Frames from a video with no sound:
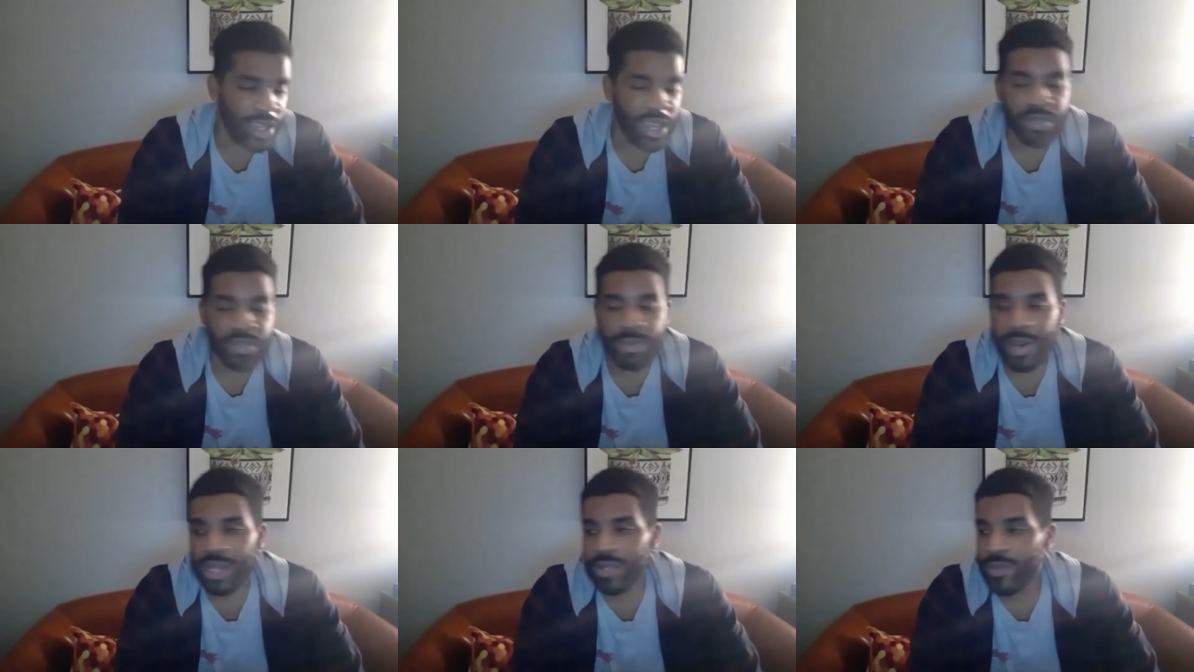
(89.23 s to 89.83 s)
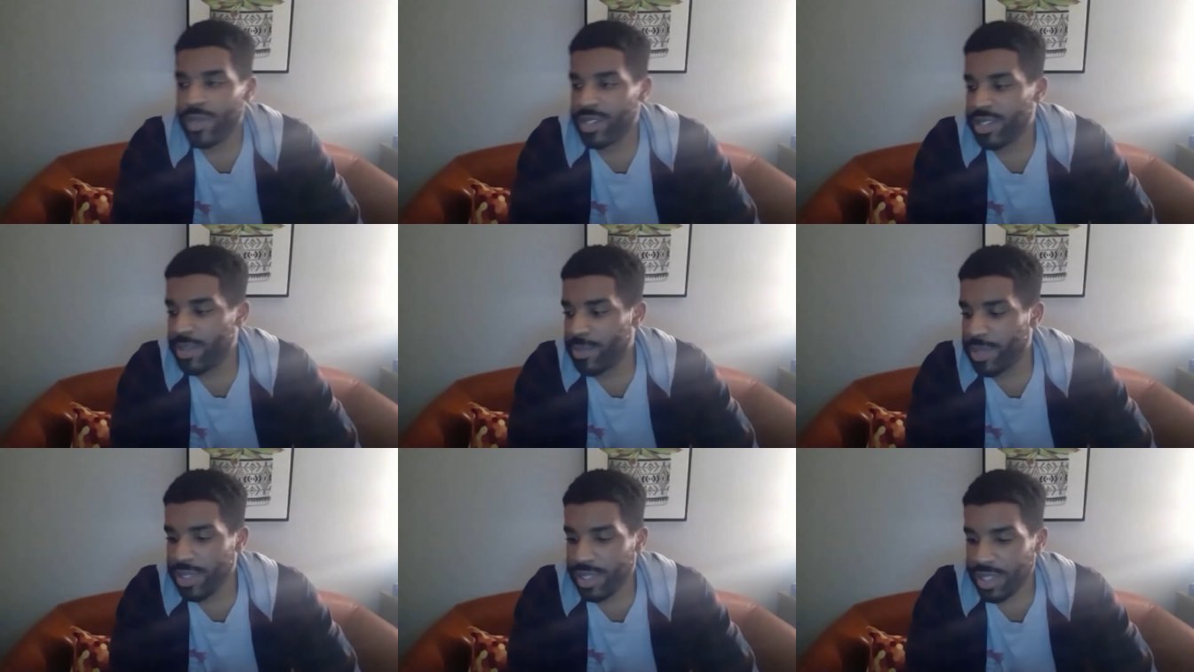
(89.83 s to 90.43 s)
Everybody wants to
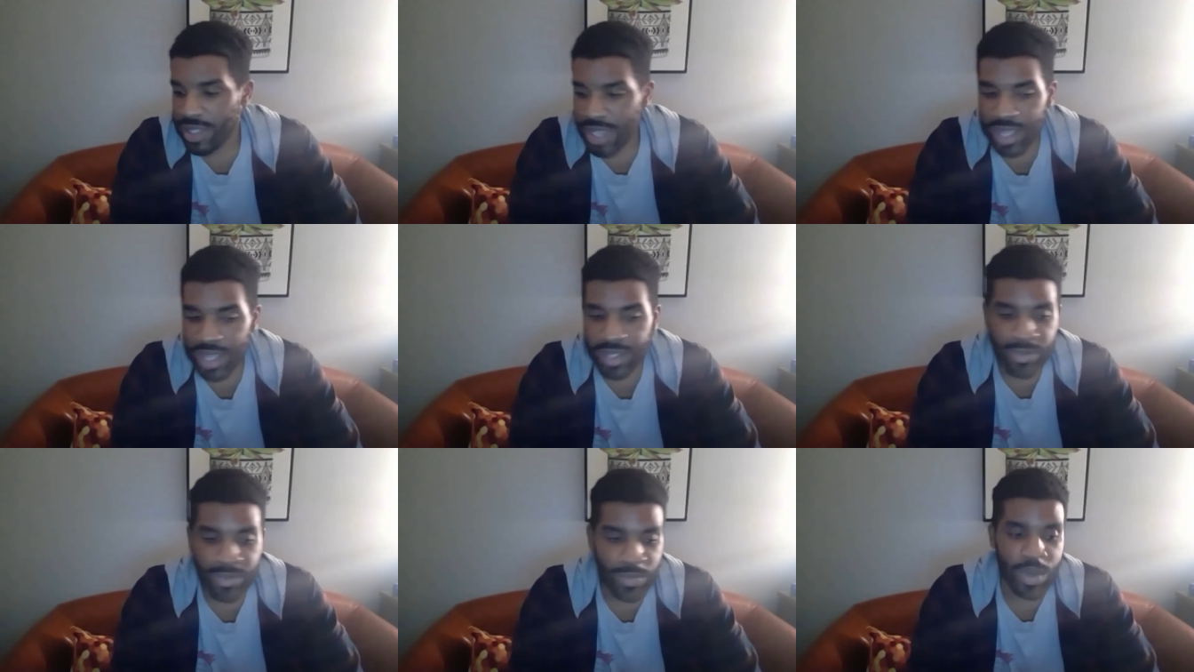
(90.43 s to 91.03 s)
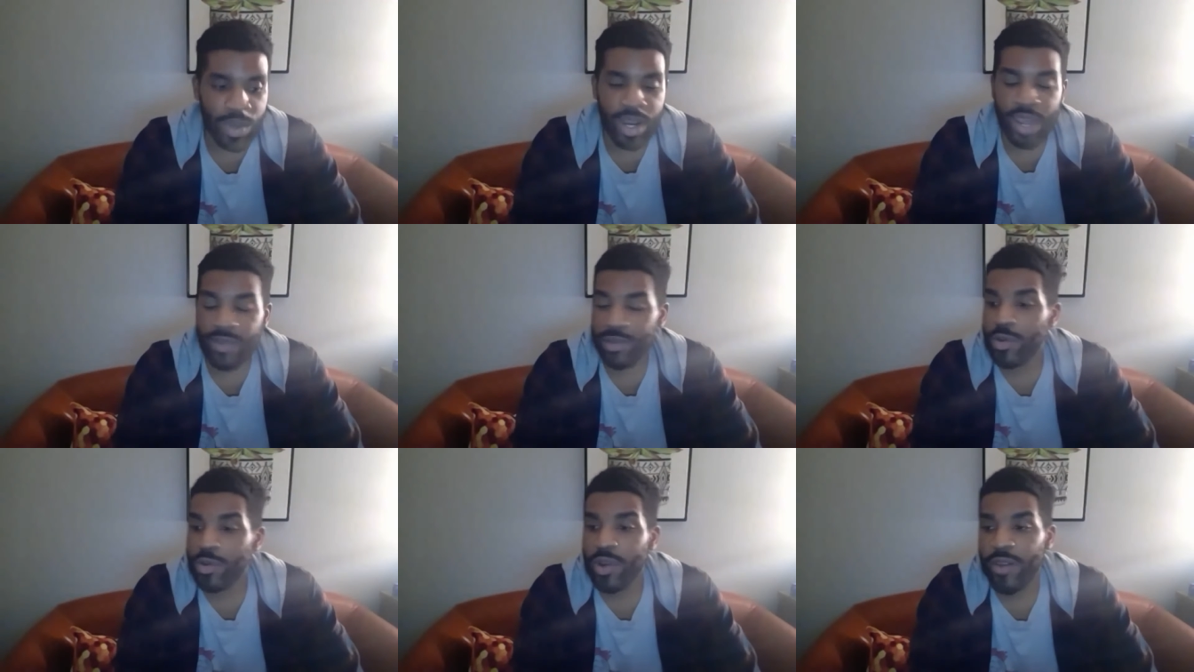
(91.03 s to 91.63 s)
be the next
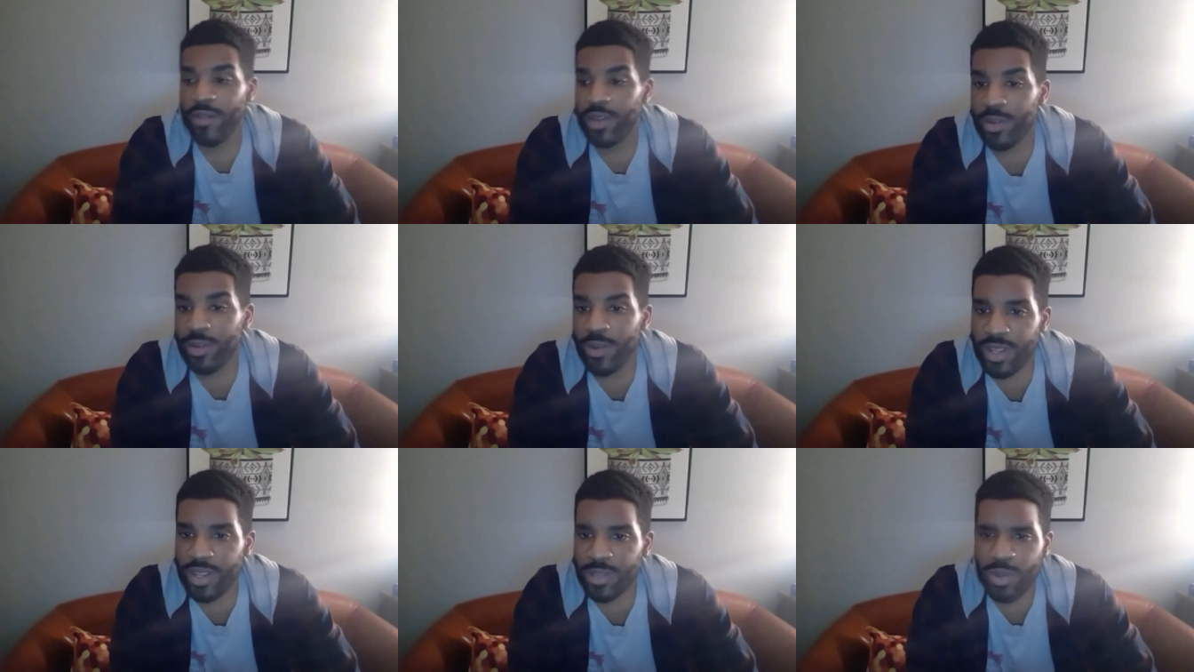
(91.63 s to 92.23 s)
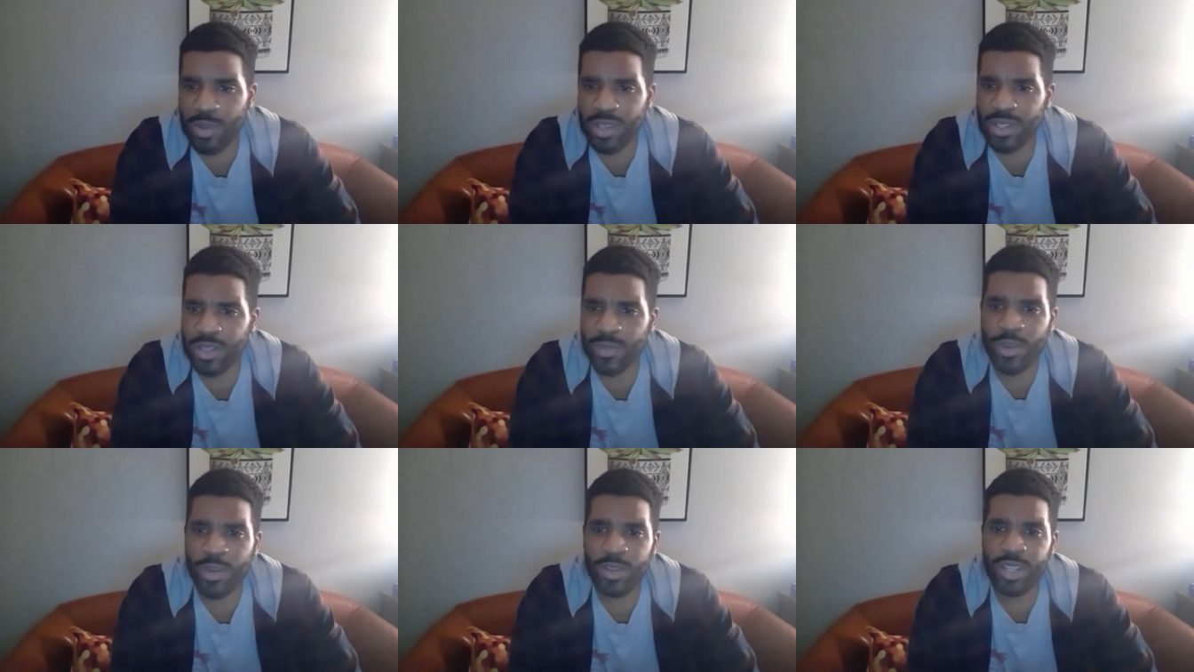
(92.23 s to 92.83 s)
whatever, whoever the greatest president
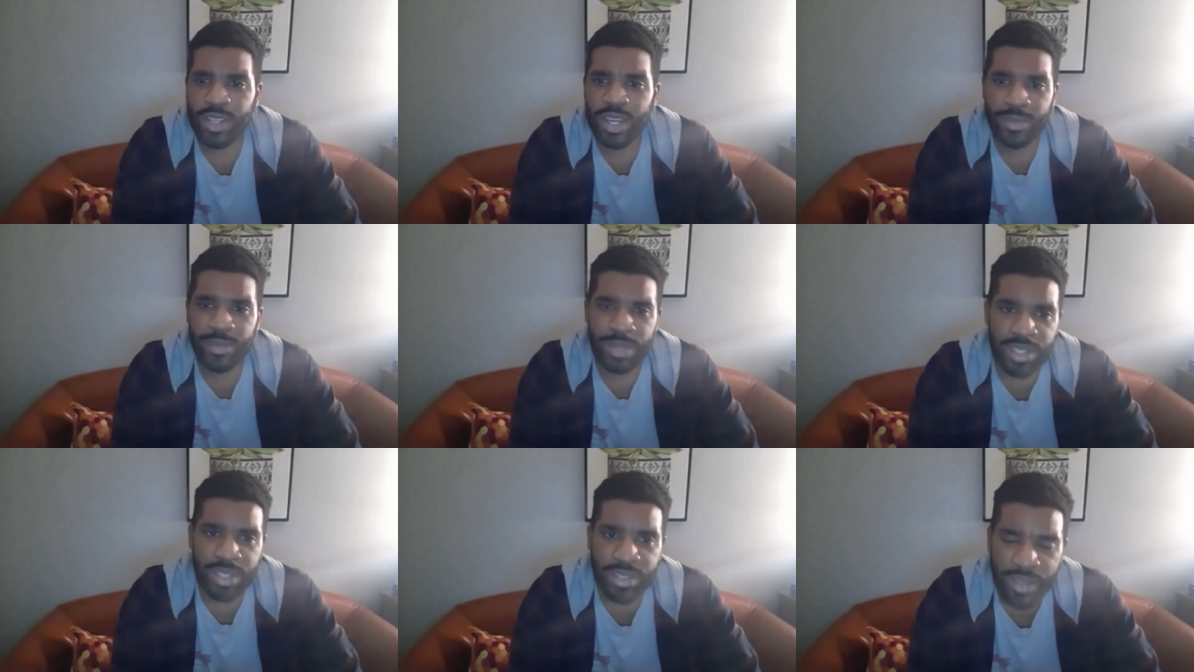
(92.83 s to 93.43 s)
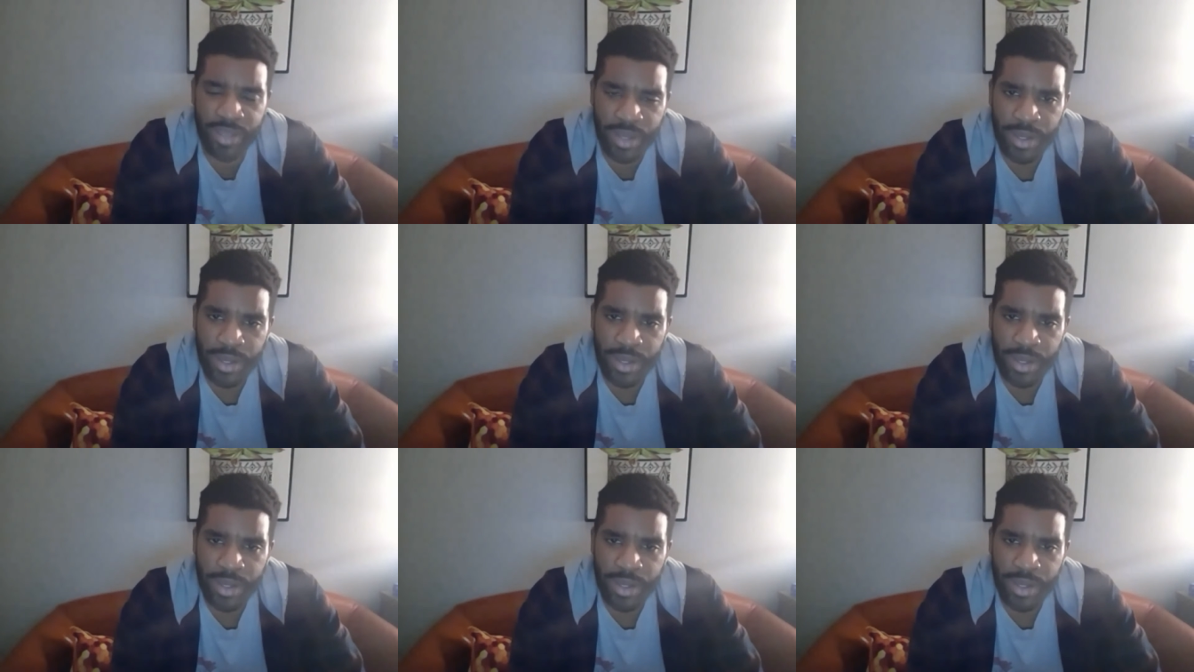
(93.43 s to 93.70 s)
of all time is.